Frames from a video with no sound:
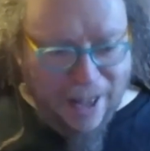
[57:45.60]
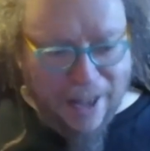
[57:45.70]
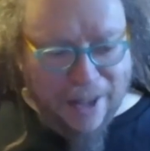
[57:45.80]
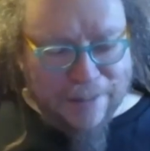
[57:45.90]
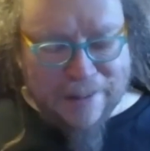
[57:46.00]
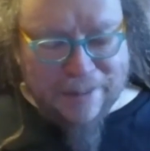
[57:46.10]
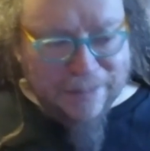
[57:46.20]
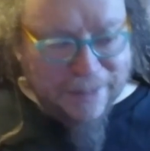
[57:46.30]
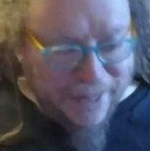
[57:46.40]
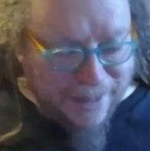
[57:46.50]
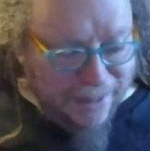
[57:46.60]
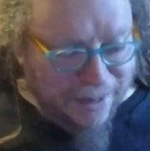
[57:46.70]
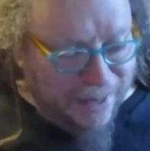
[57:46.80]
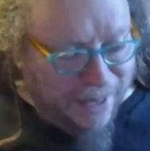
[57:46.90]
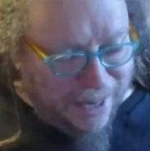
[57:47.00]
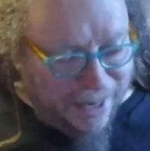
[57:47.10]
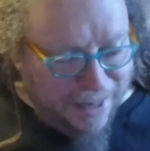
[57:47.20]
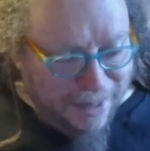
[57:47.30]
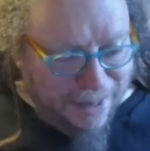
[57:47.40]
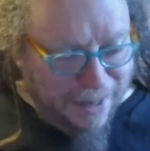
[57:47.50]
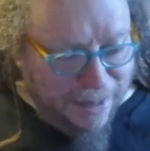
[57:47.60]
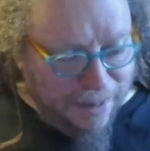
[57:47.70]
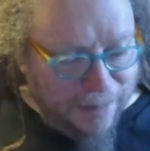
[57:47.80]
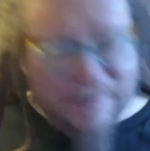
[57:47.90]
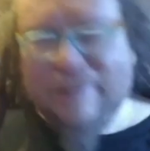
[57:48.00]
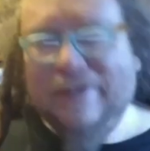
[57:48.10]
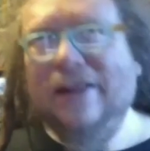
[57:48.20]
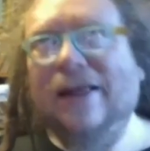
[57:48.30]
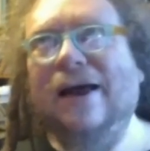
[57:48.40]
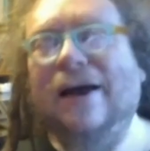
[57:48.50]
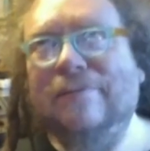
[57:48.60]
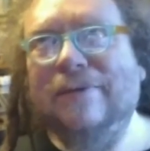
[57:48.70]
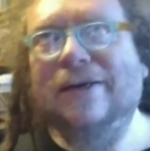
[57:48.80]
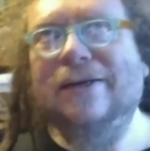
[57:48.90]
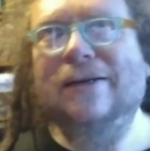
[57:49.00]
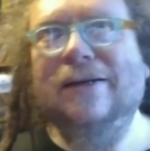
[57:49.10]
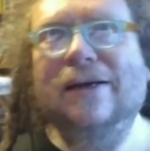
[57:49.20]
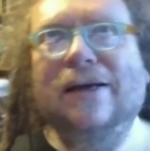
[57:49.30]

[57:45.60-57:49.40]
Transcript: maybe we'll get there again. Maybe it'll happen.